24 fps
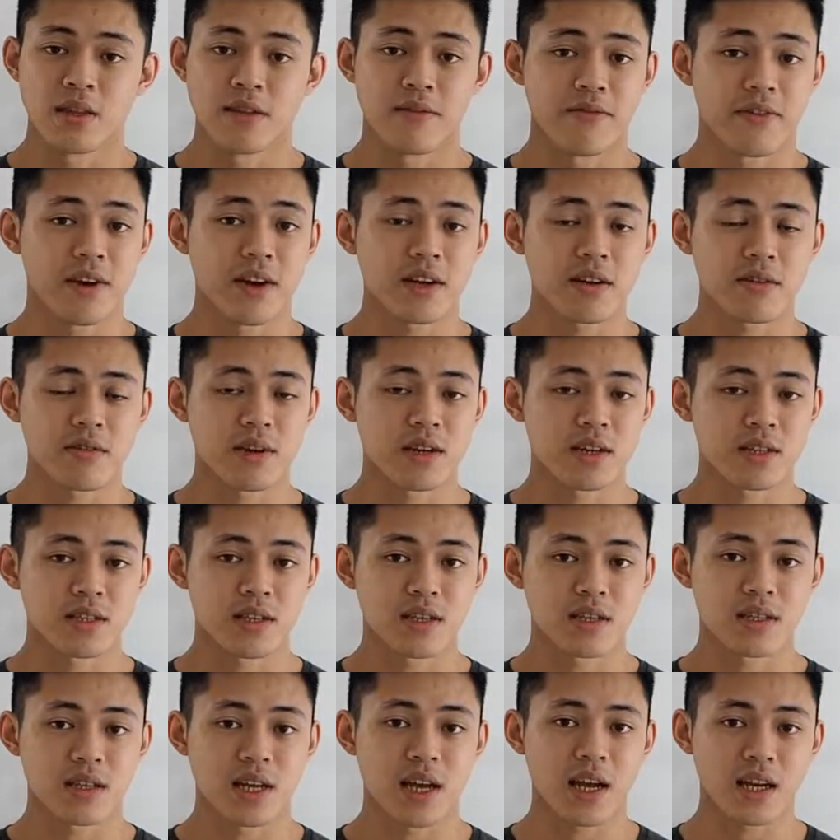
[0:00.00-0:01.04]
The fine grind
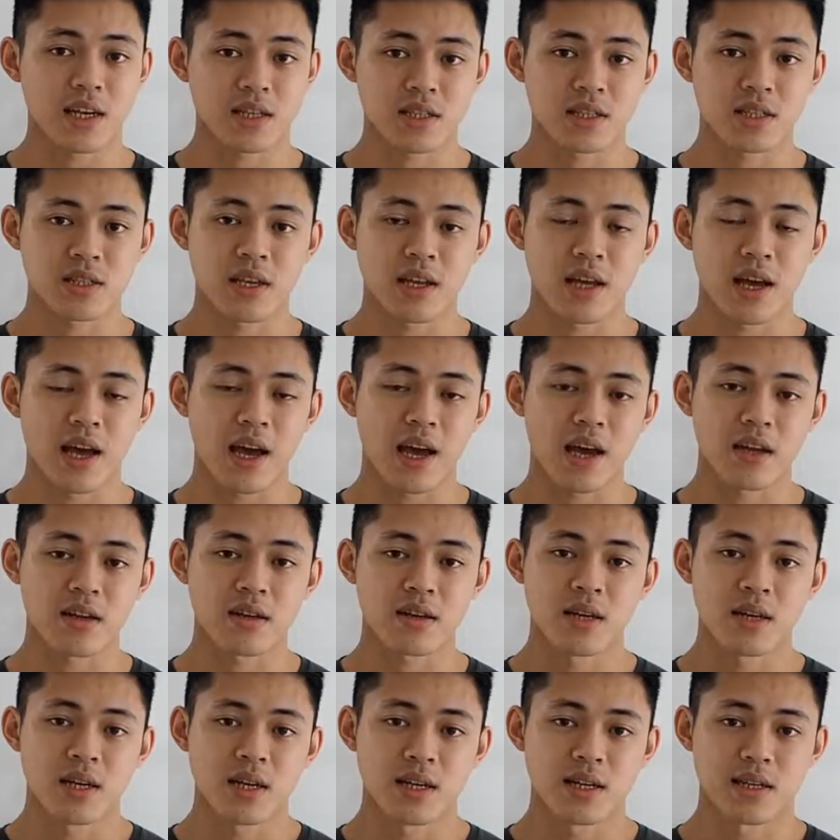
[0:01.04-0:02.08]
size actually
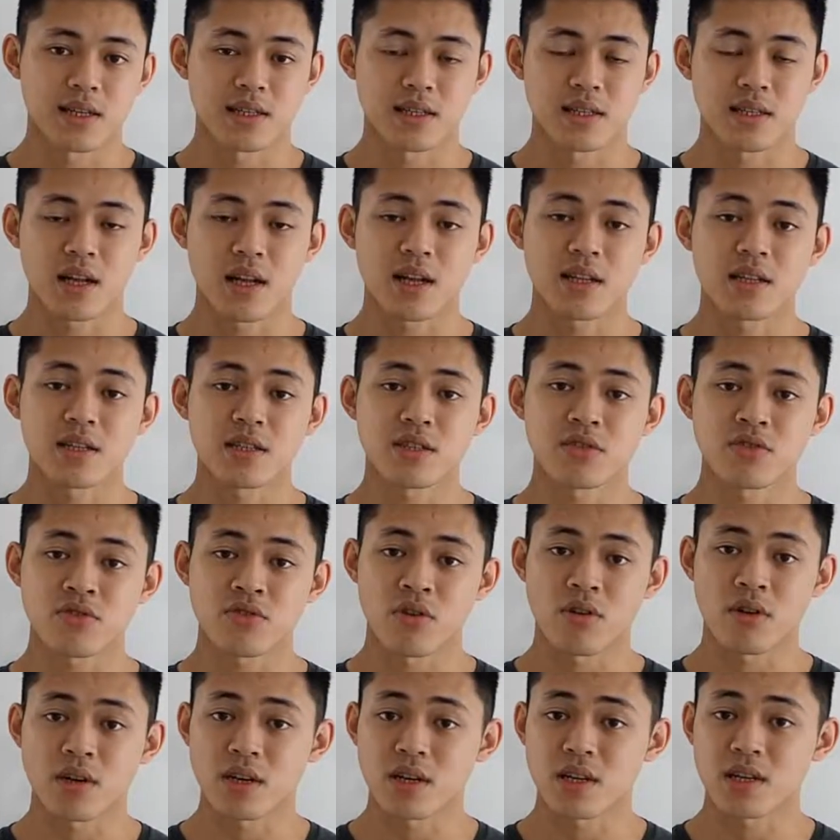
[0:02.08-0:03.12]
had a slightly
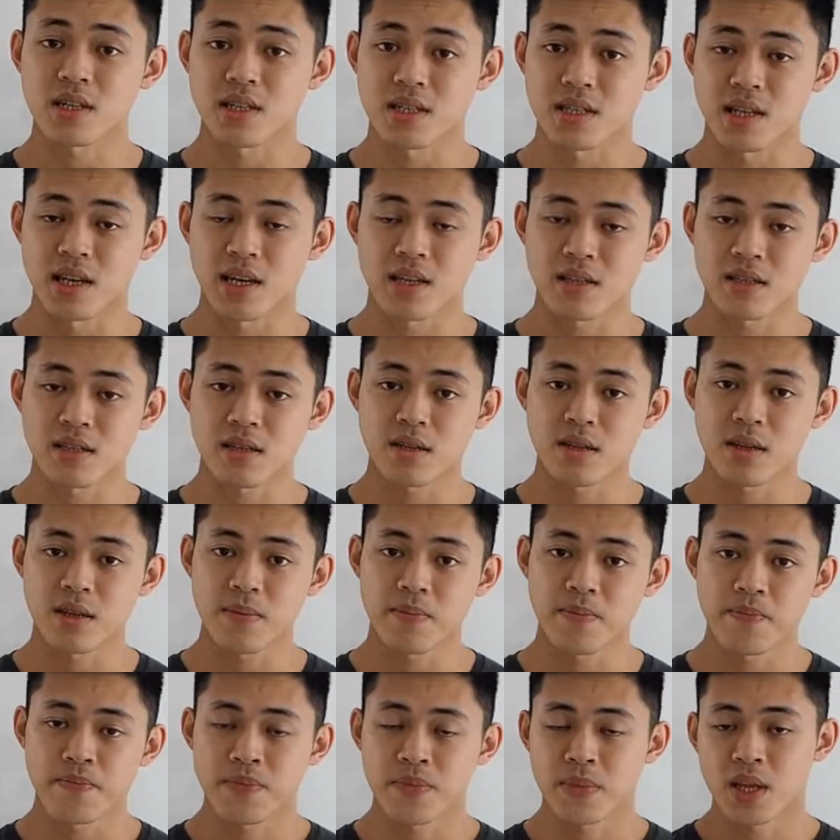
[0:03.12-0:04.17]
stronger
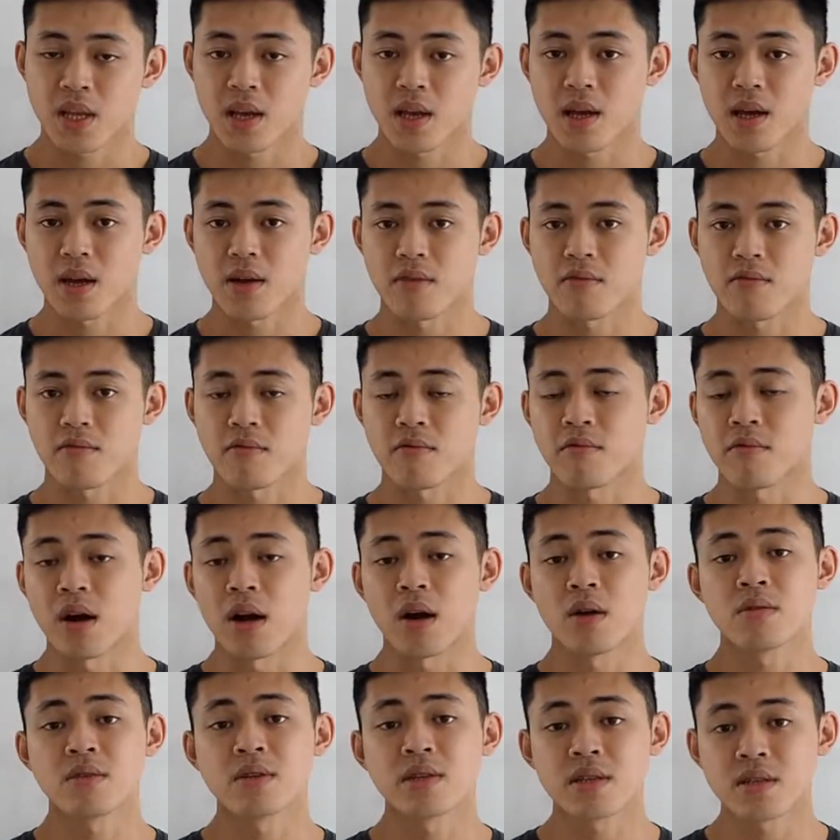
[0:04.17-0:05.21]
intensity and
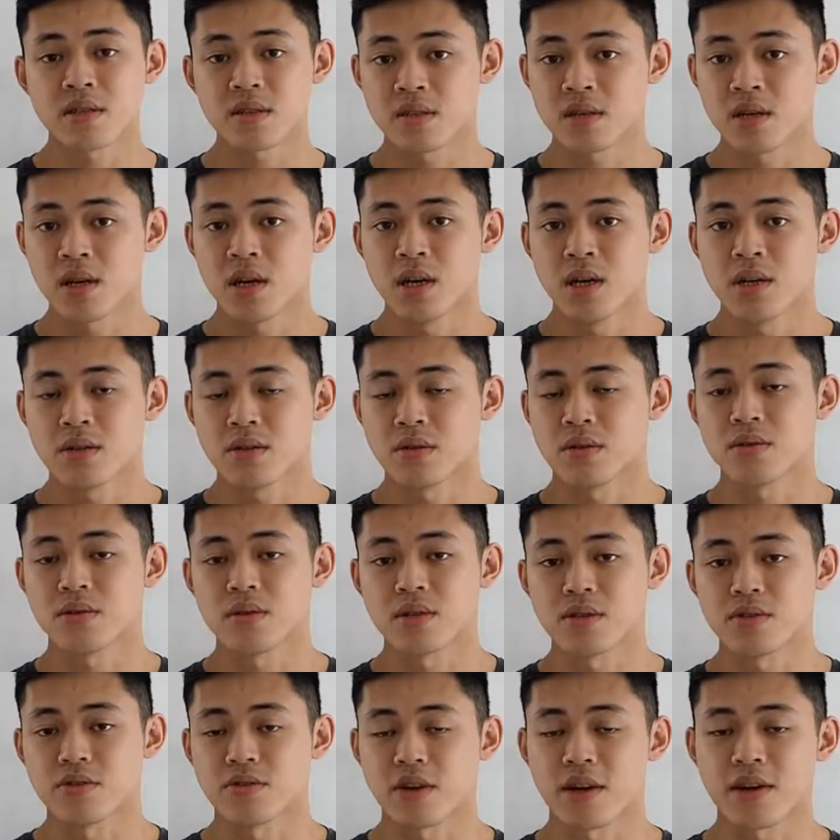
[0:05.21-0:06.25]
roundness to
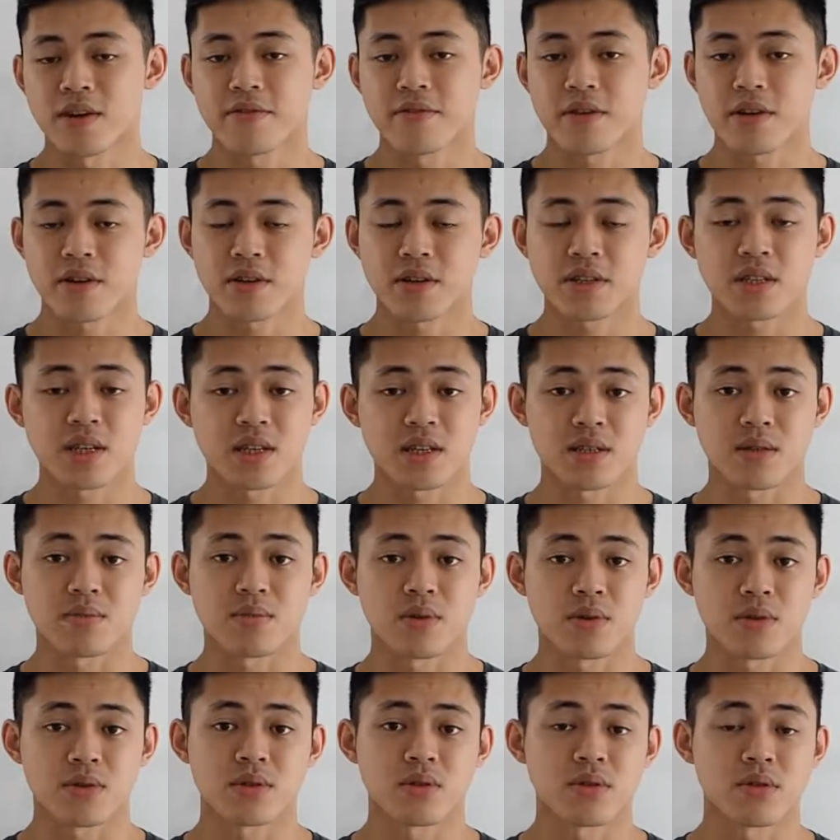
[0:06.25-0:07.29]
the dry fragrance as
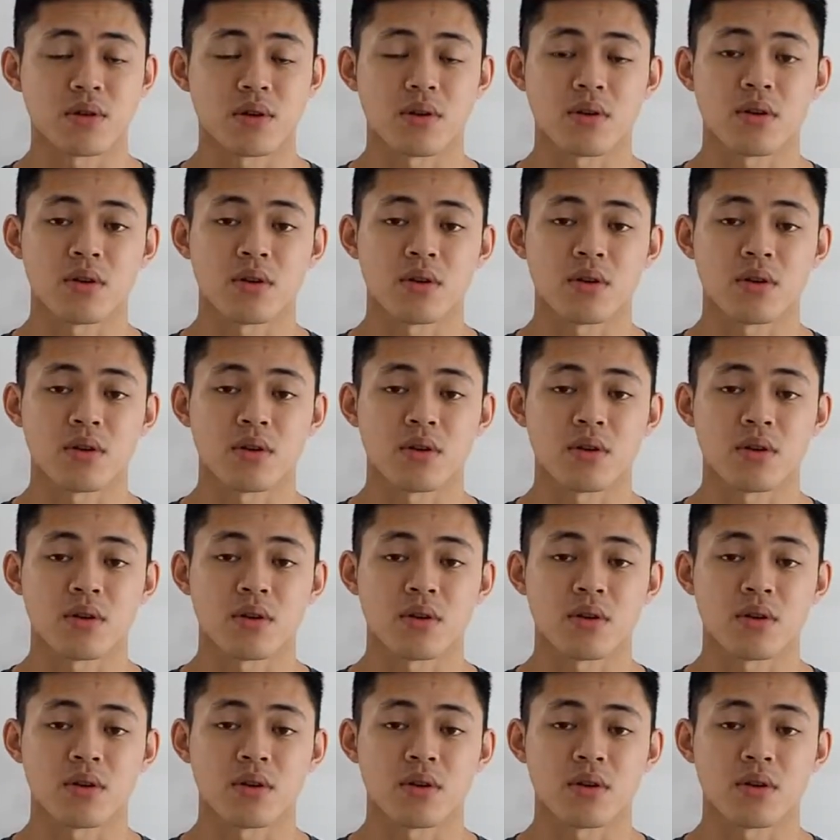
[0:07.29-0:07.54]
opposed to the